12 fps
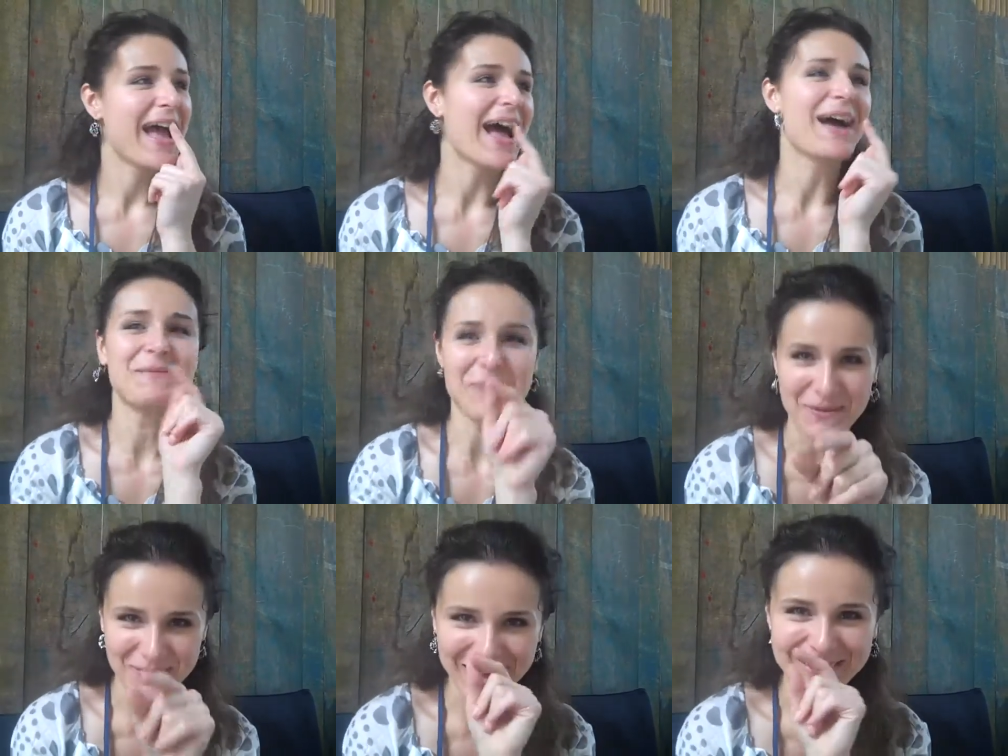Ah,
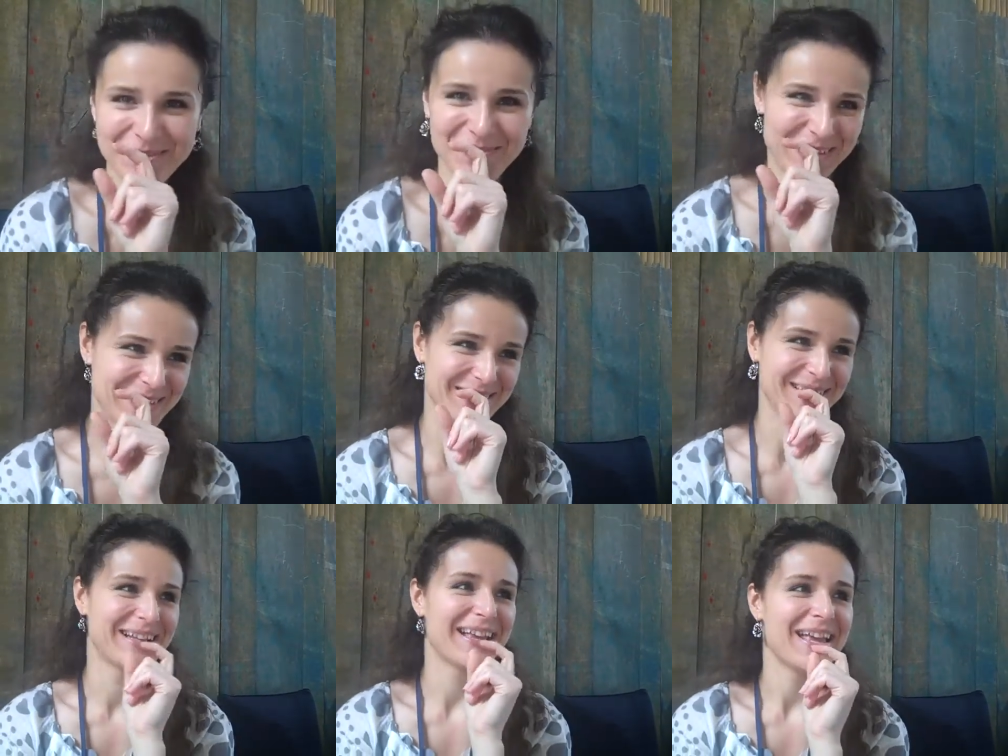I forgot to
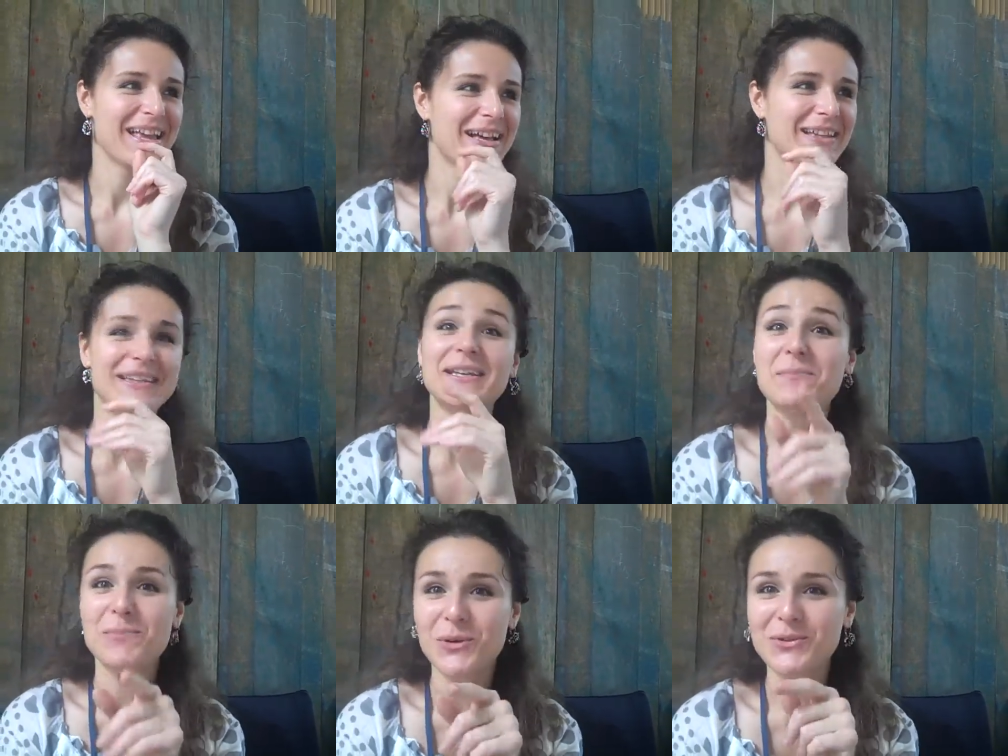mention the
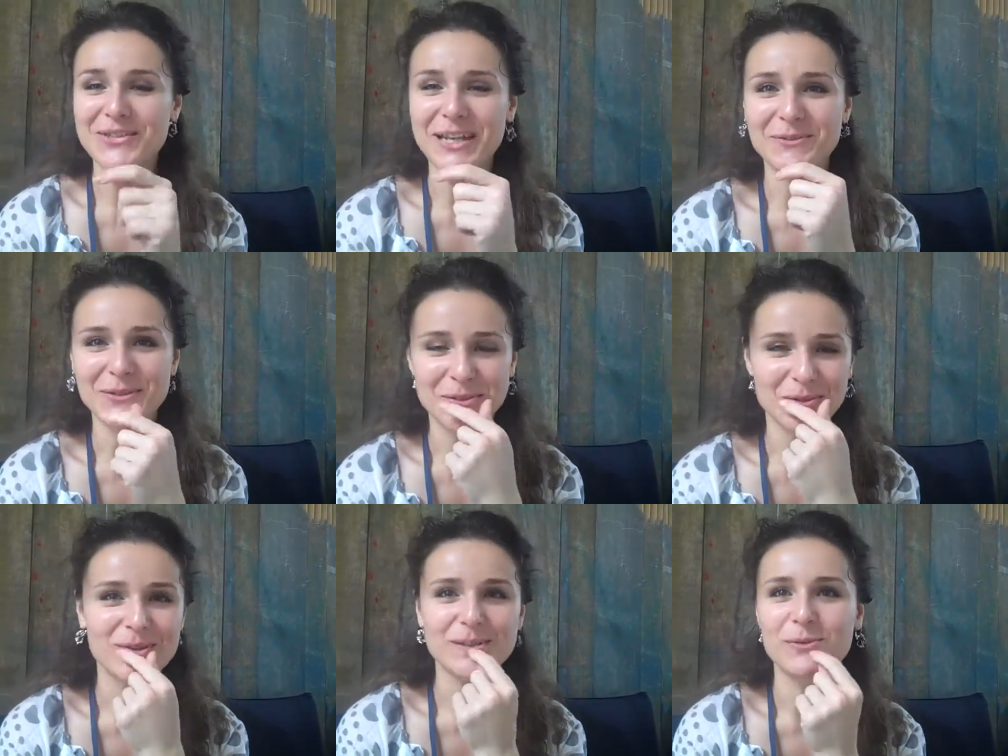approach that we
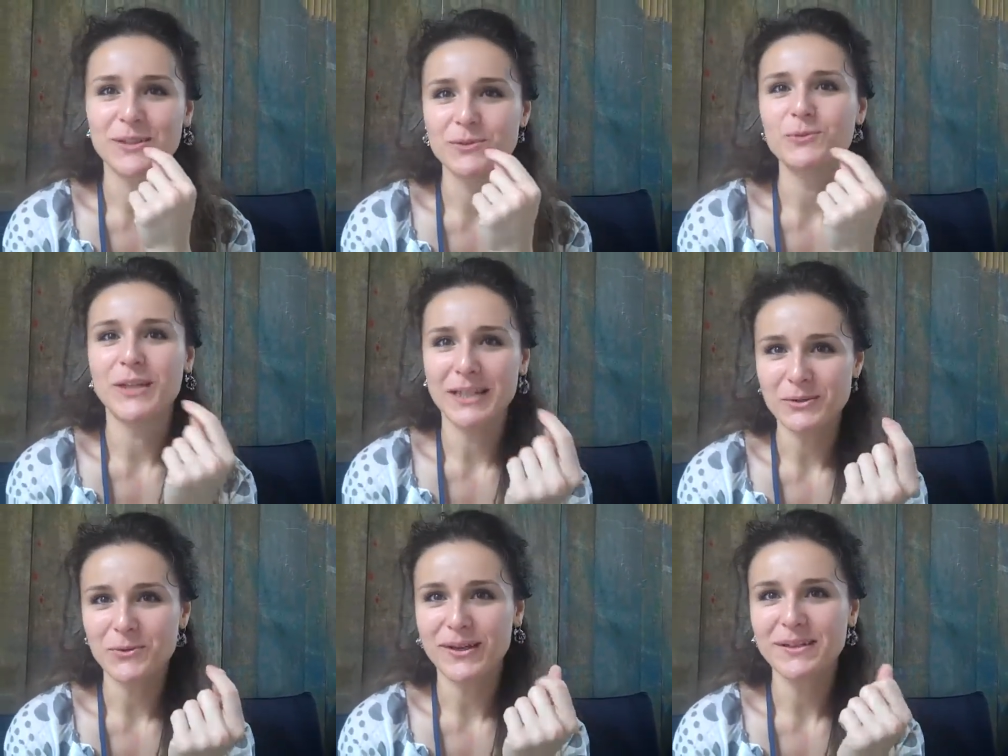took, what we did with
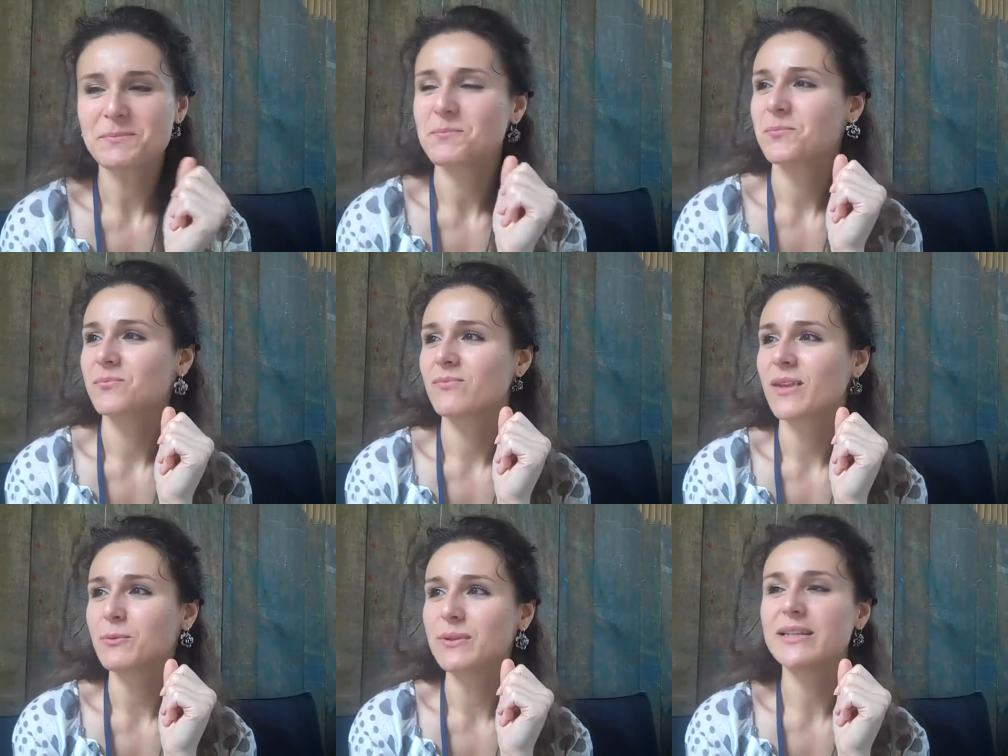Antoine.
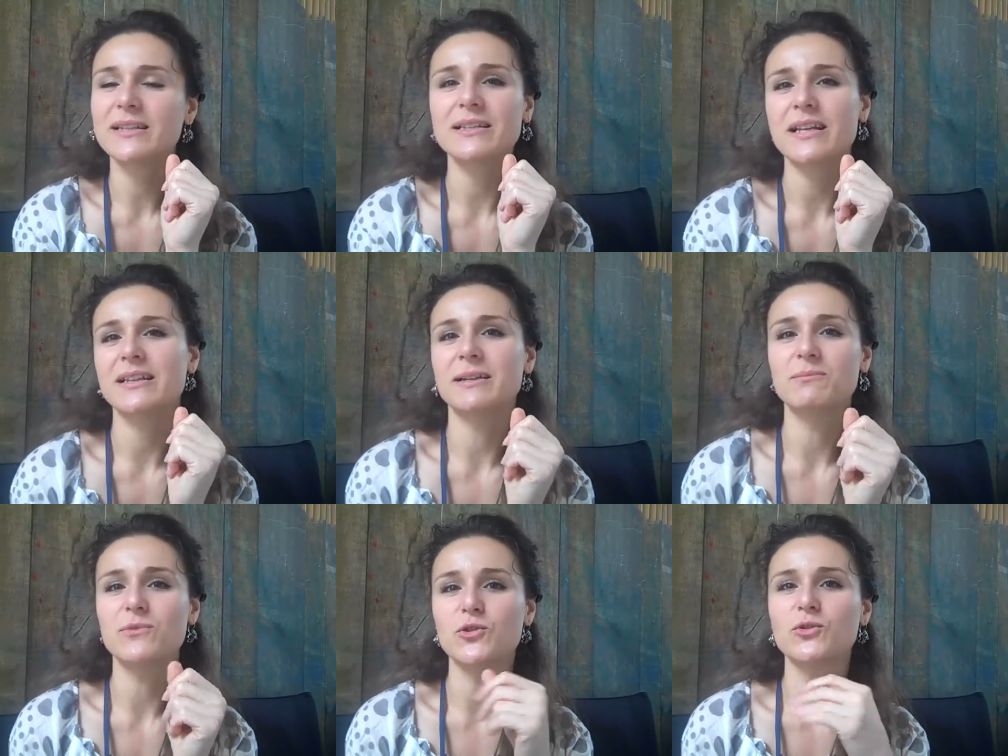We didn't tell
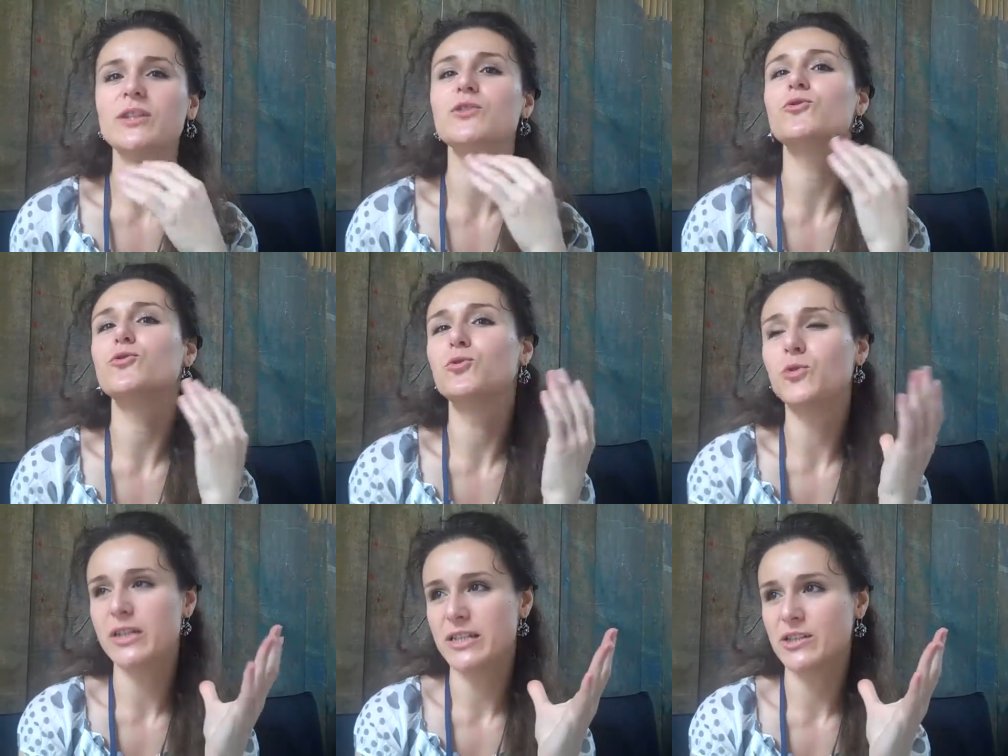them, you need to do
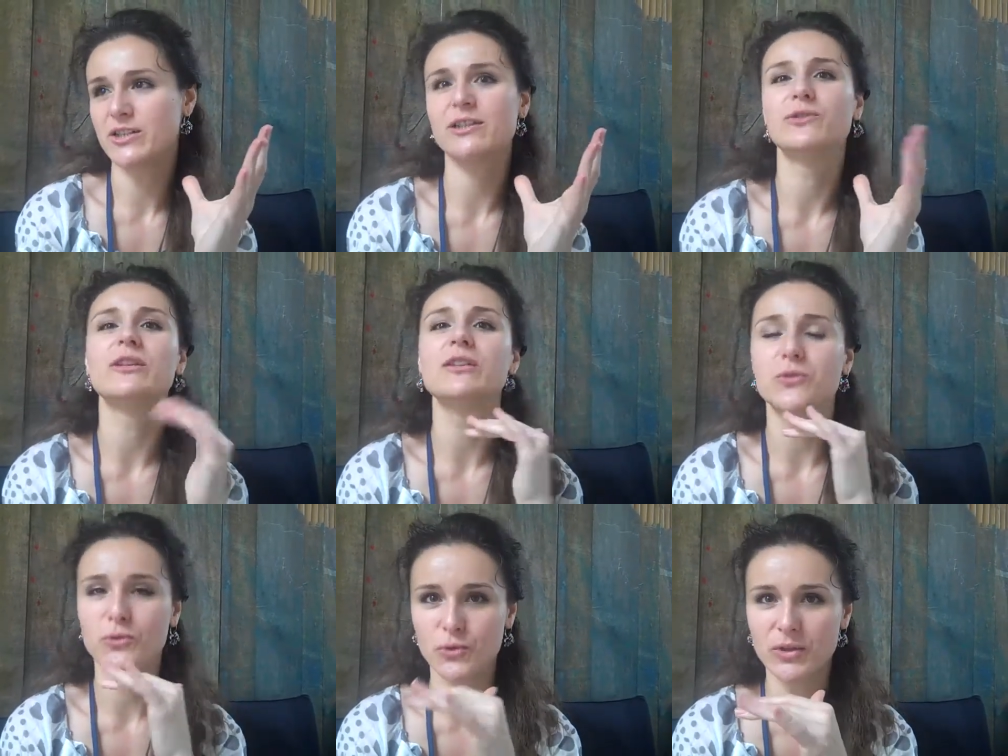this, you need
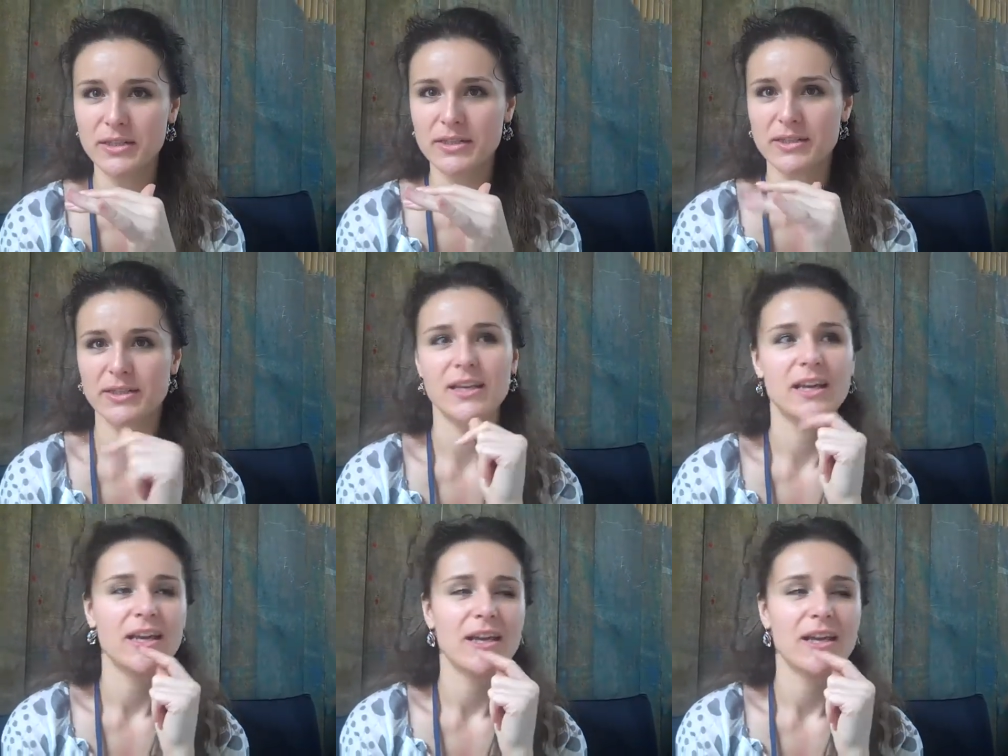to do this.